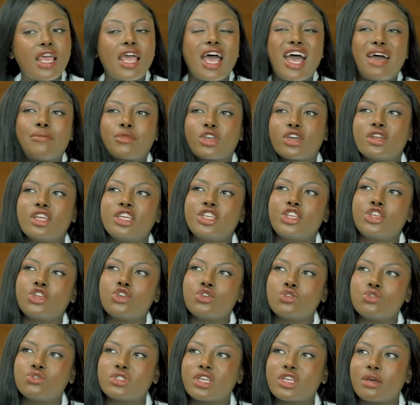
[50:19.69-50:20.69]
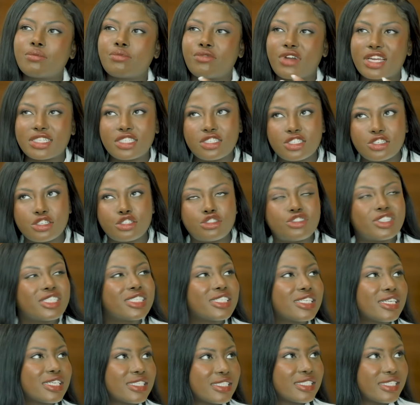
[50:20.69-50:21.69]
I'm going to use breast surgery
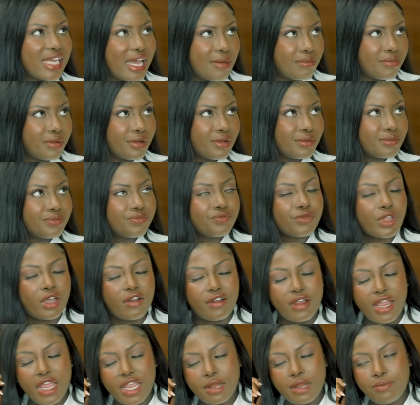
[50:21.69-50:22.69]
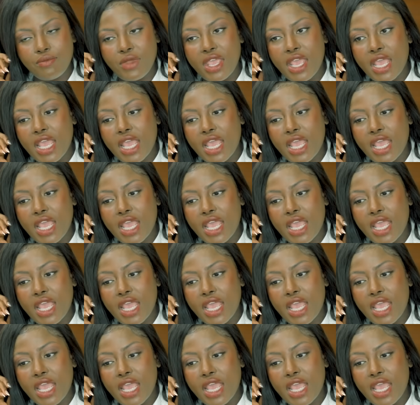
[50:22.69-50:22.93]
as an example, yeah. all right?